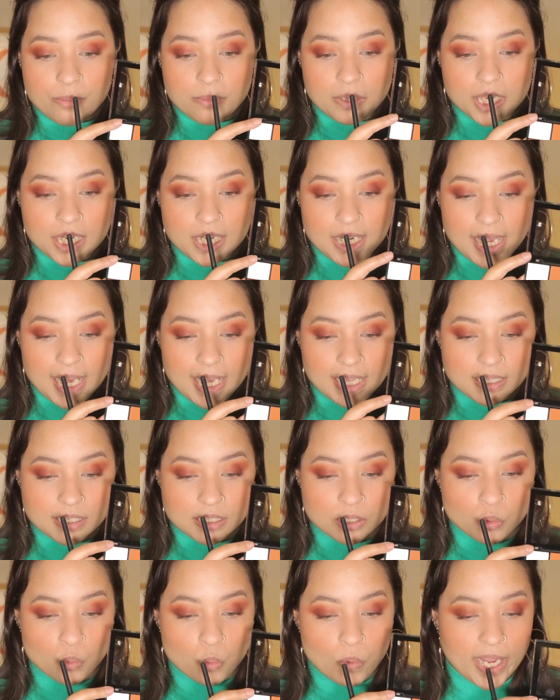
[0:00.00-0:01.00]
I'm gonna take
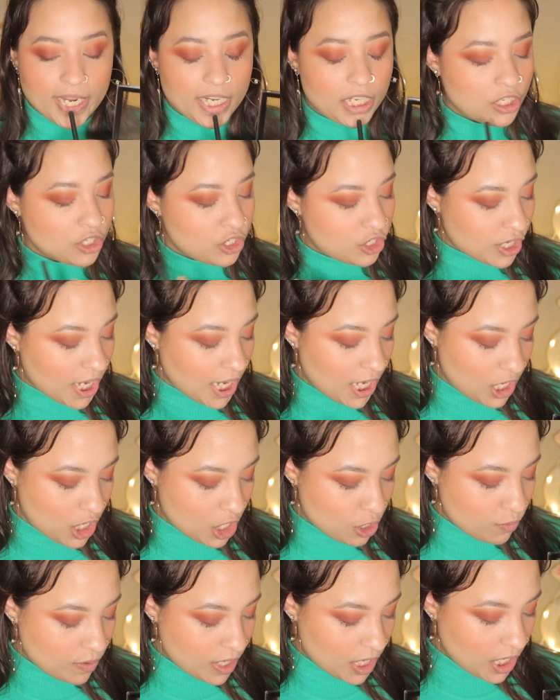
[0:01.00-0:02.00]
this white shade
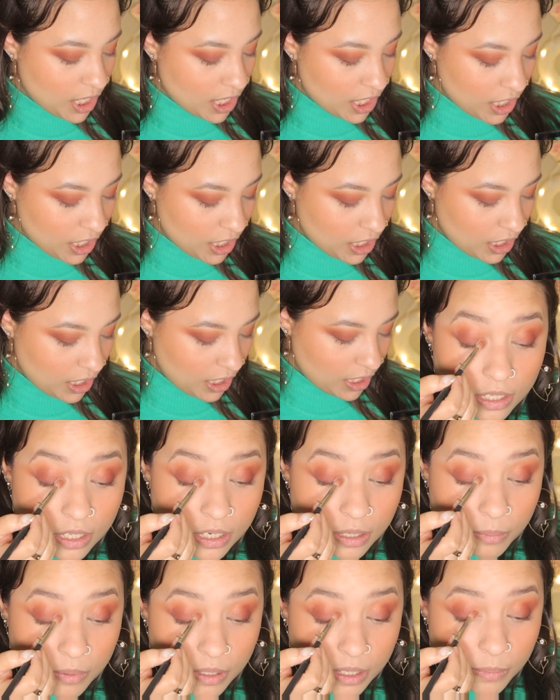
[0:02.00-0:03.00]
over here
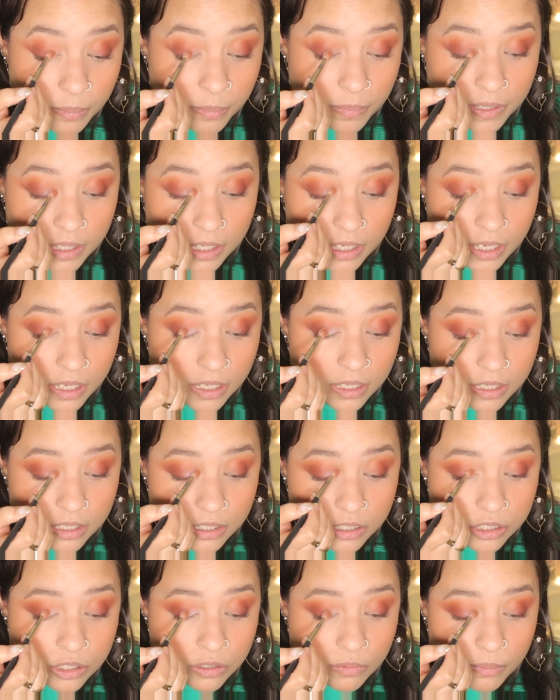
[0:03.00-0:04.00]
and I'm gonna apply
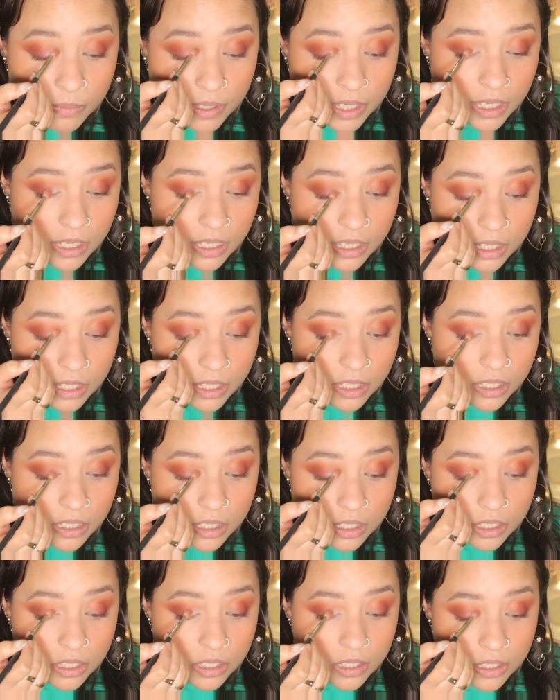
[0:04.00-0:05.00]
it to my
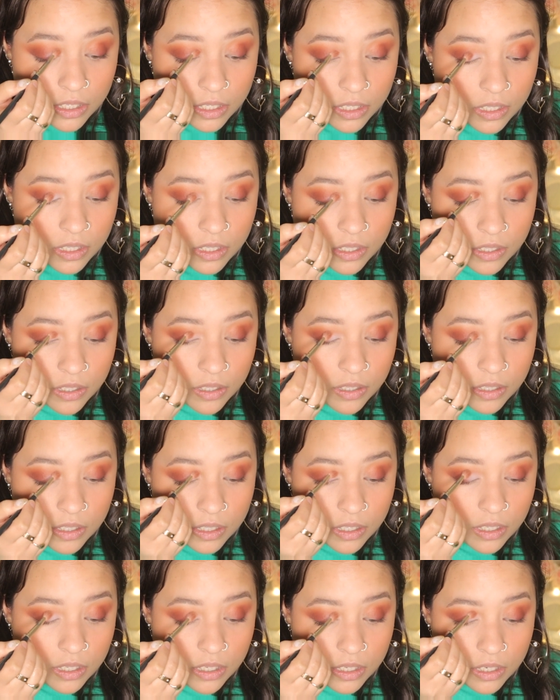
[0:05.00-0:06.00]

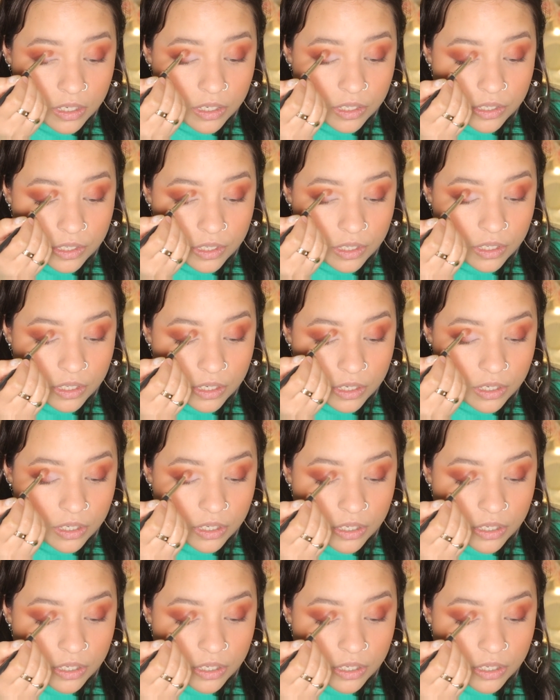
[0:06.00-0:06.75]
inner